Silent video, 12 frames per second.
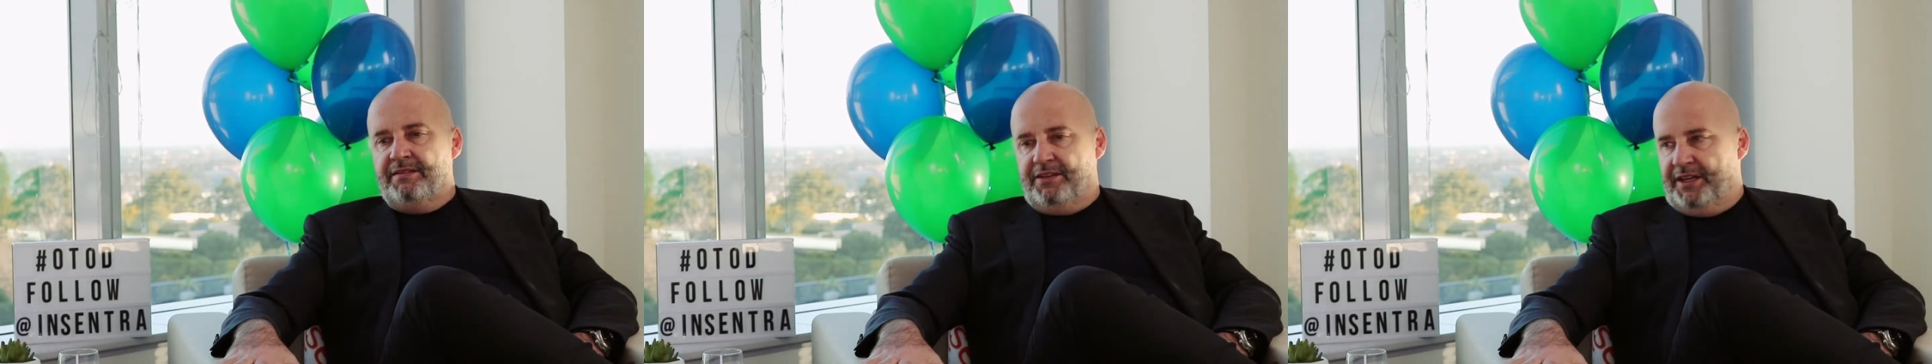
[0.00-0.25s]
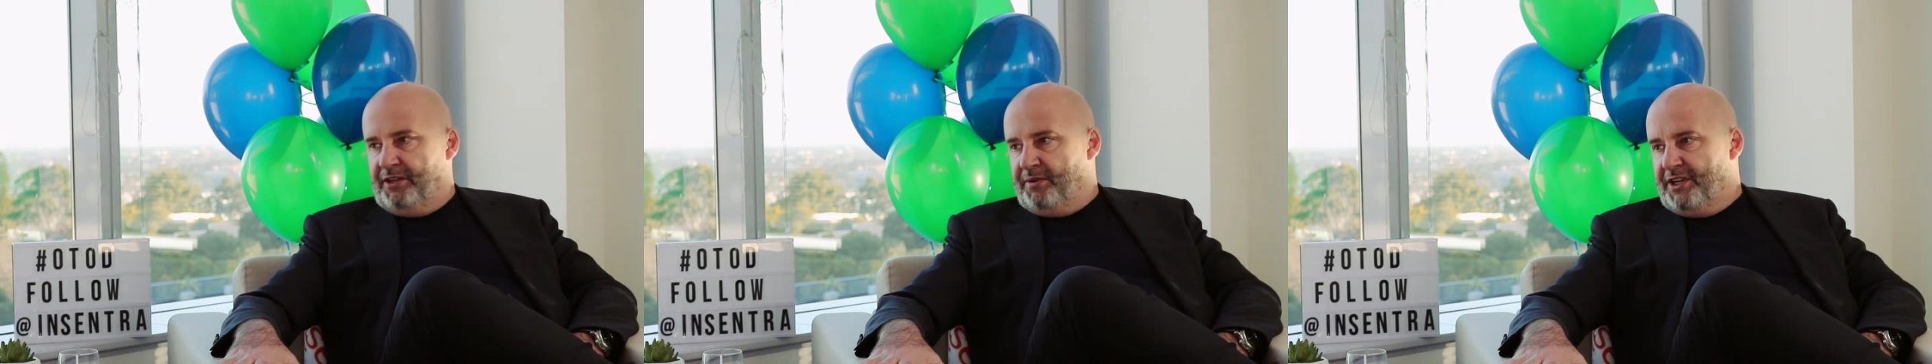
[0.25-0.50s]

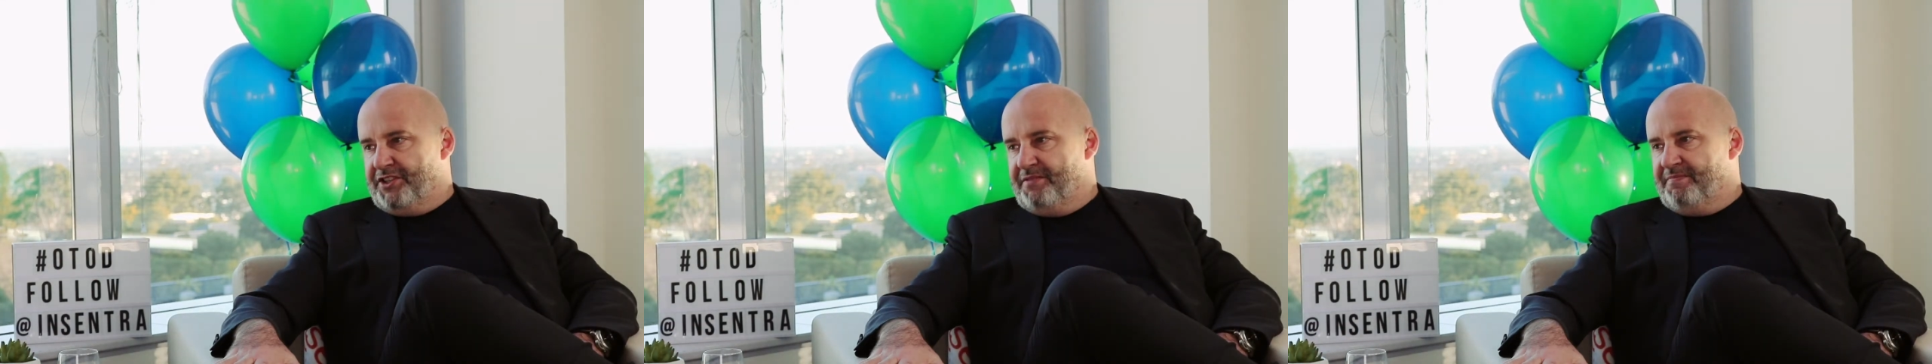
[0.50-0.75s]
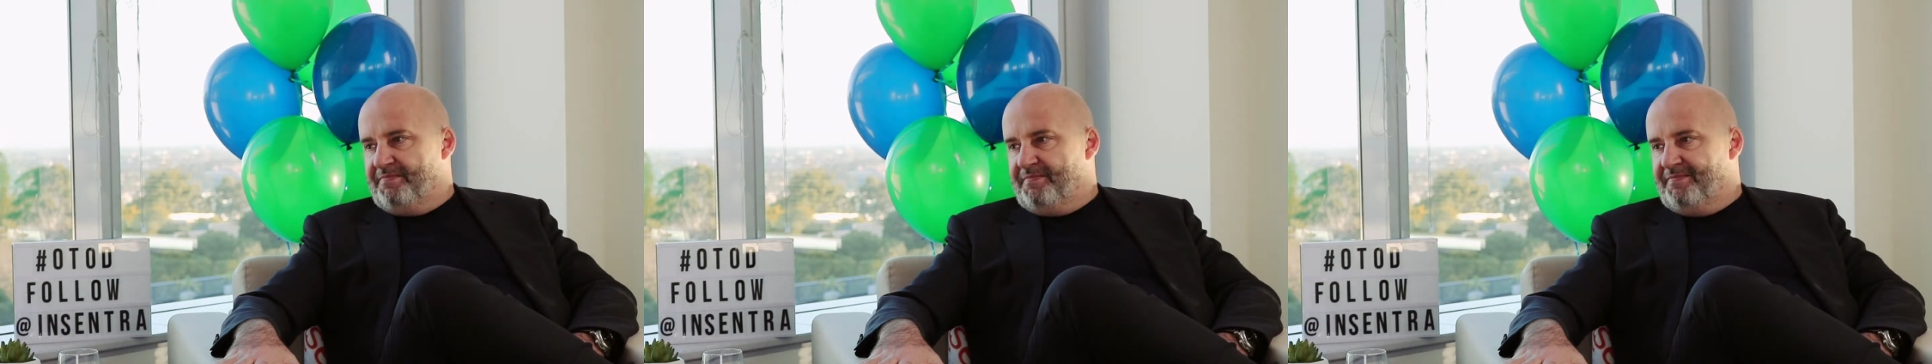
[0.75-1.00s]
Great question.
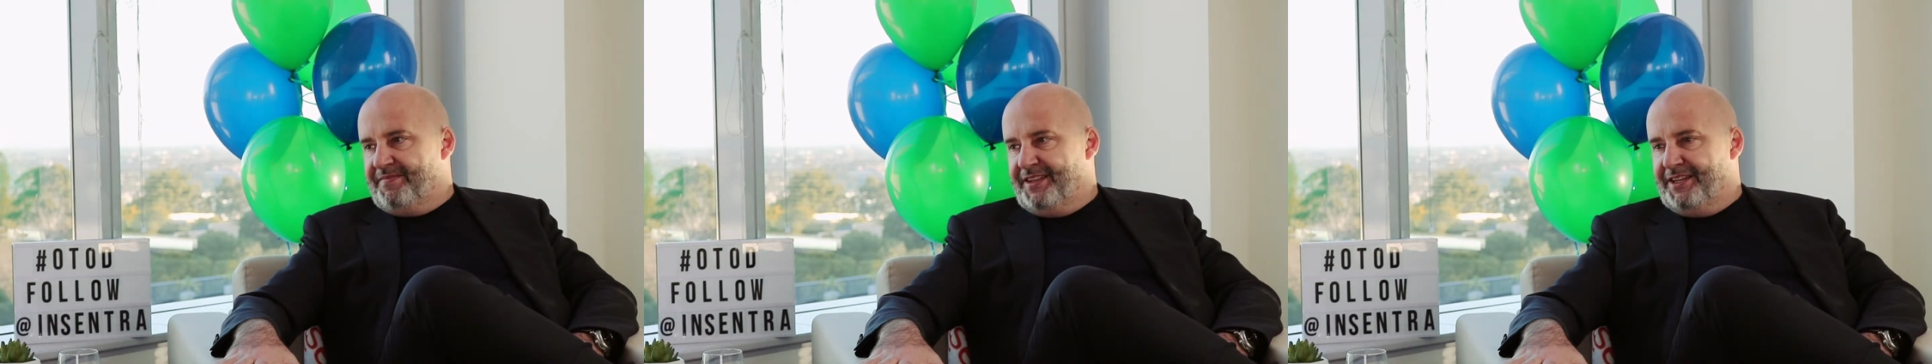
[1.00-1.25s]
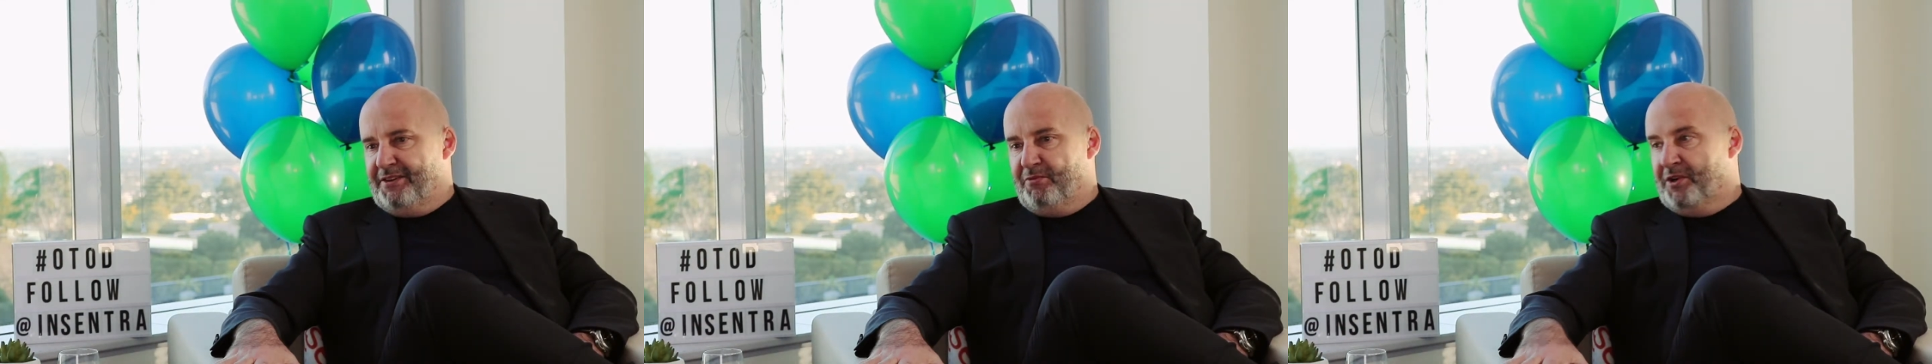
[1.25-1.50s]

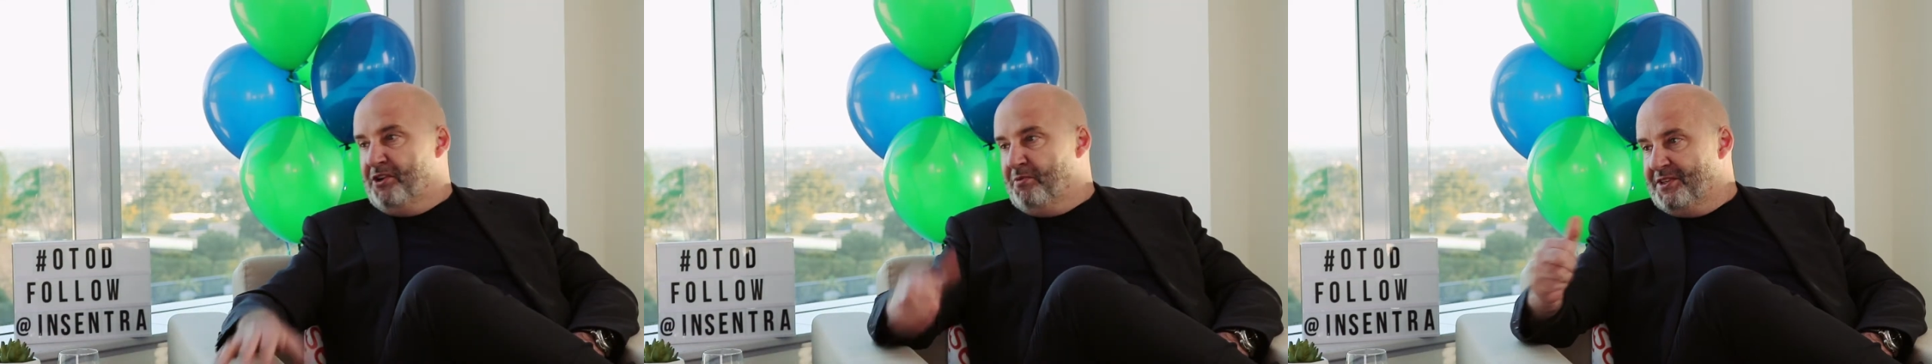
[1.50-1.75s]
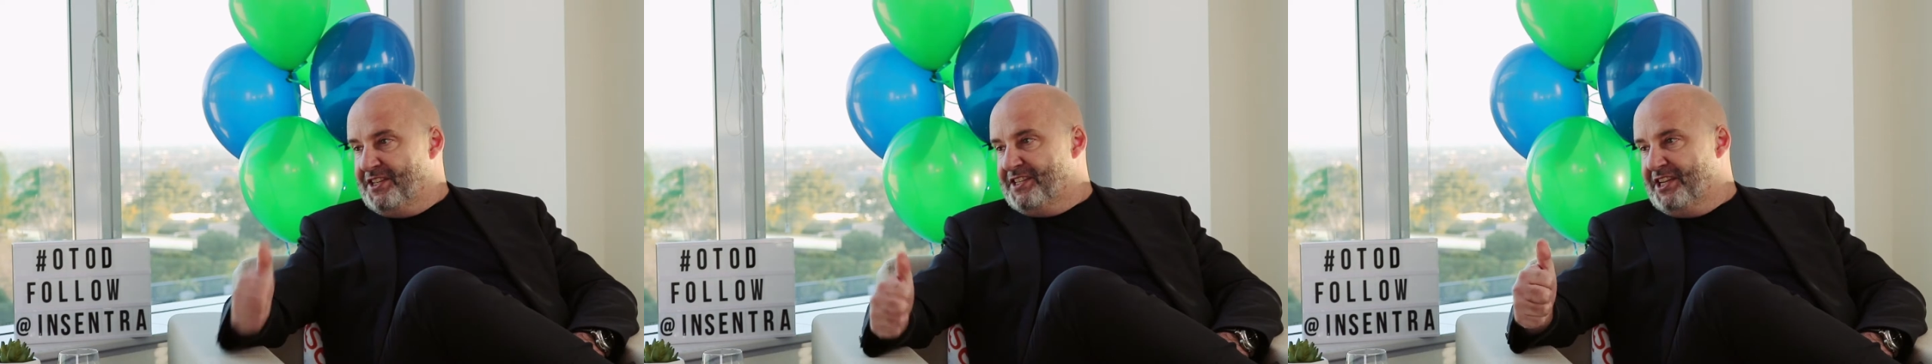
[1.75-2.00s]
One who
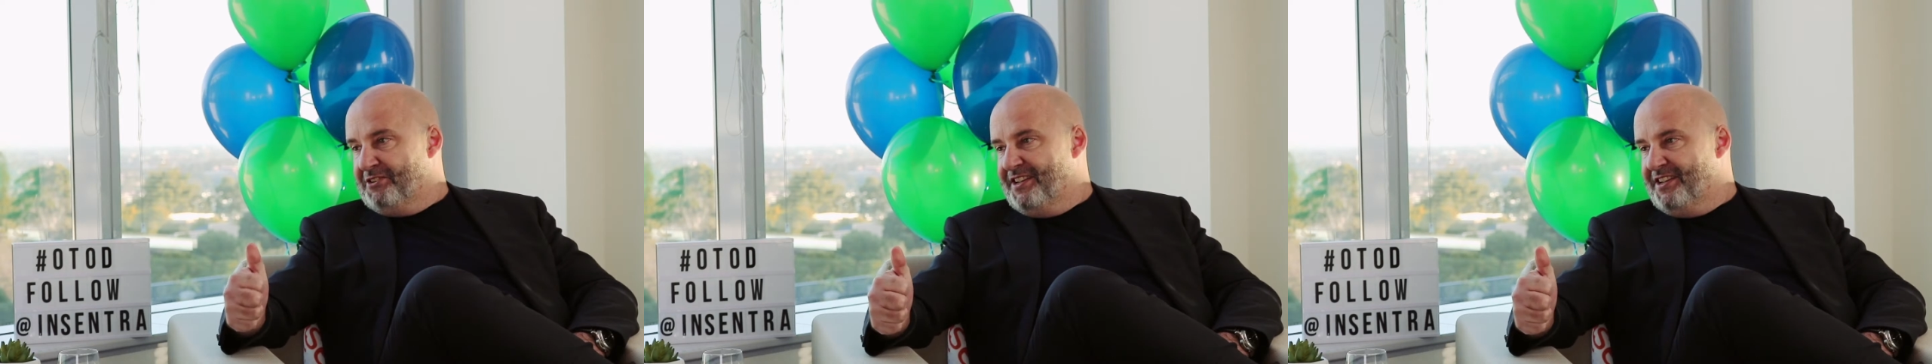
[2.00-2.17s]
wants to sell.